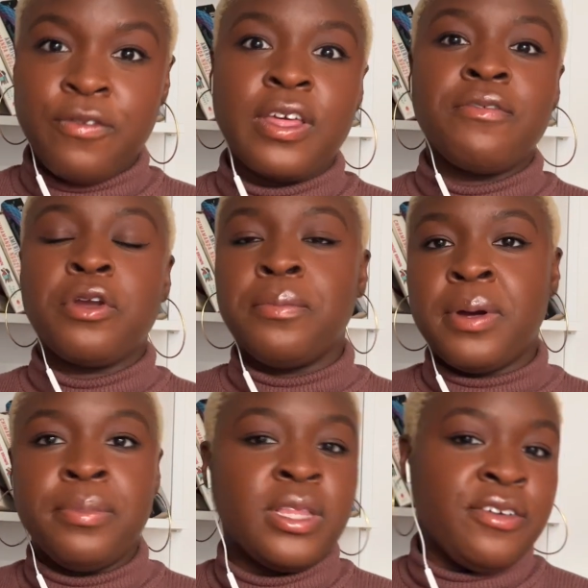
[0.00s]
like very
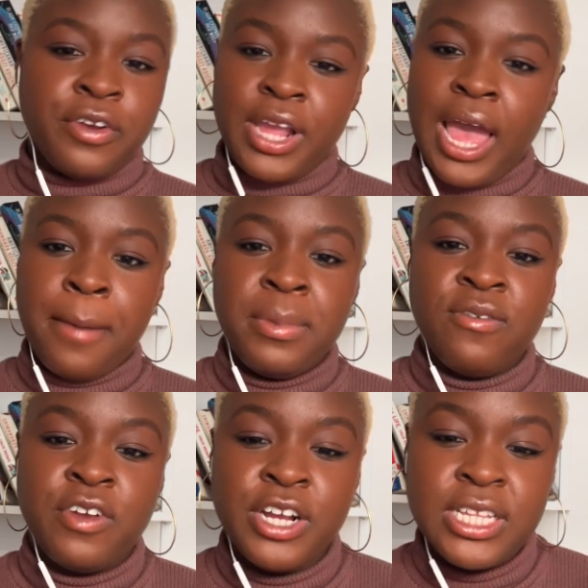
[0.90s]
bubbly, very happy,
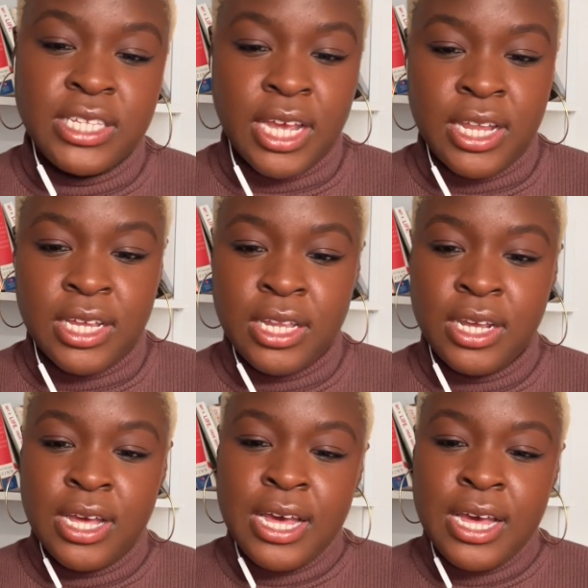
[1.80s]
very excited,